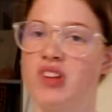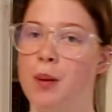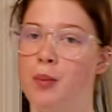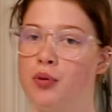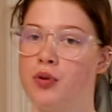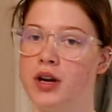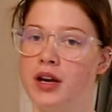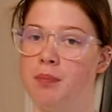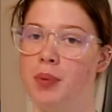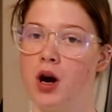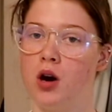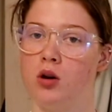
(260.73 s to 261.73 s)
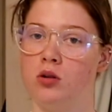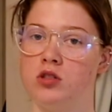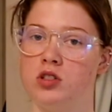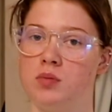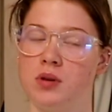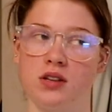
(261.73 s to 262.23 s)
and
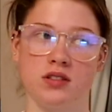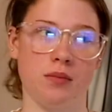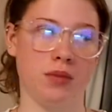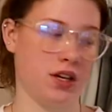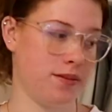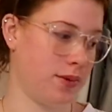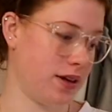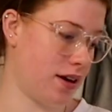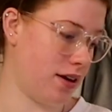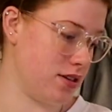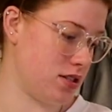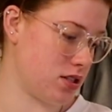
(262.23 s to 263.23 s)
pre-post because I'm gonna be out of